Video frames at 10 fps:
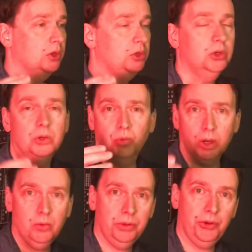You could
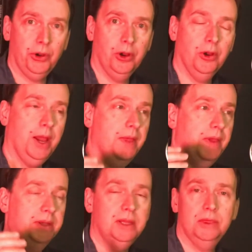work with her and
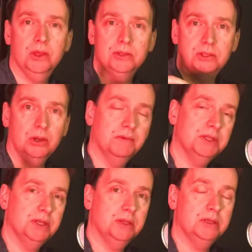then get those
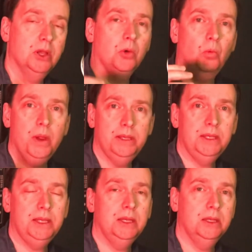services when
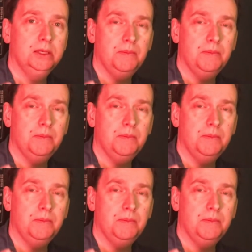needed,